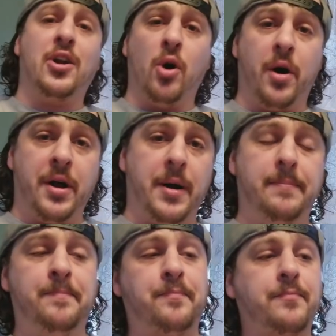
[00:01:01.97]
caught up
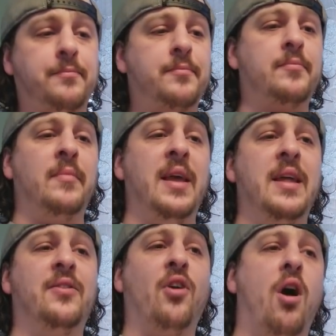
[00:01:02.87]

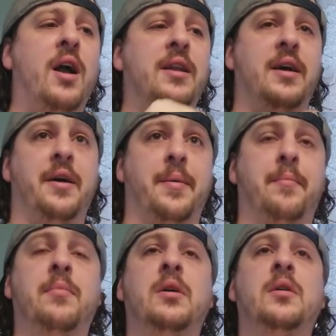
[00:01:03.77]
in talking to
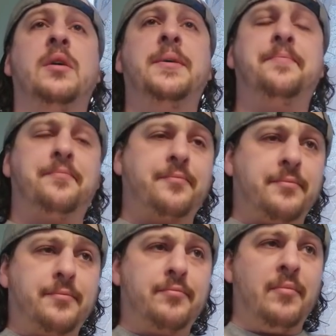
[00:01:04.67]
him
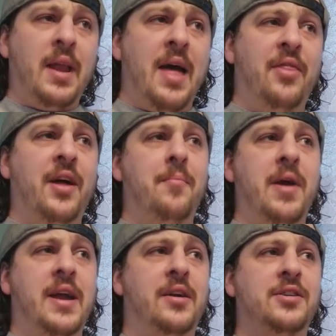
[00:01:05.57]
and then
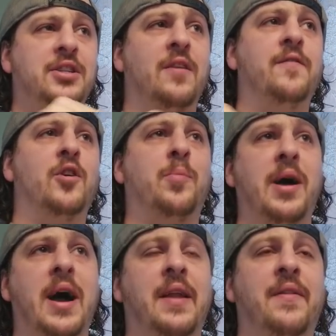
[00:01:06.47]
making herself look
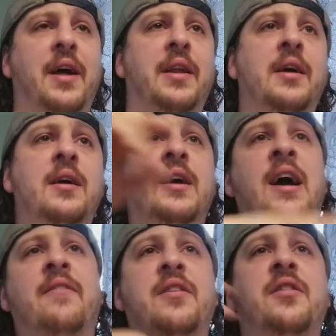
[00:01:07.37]
bad and then
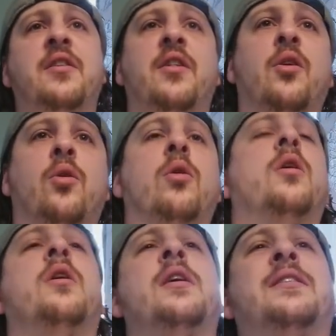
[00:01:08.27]
having to turn into the whole.
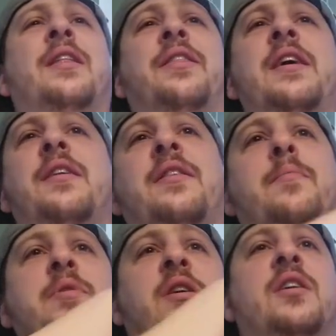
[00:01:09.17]
To think
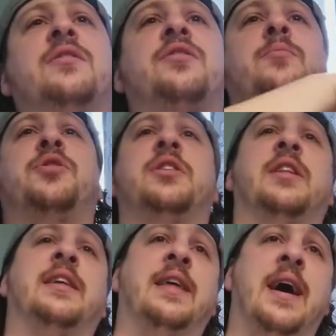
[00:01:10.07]
that because of some shit
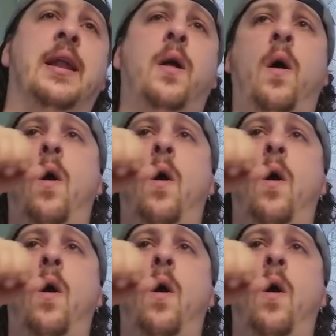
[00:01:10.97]
like that,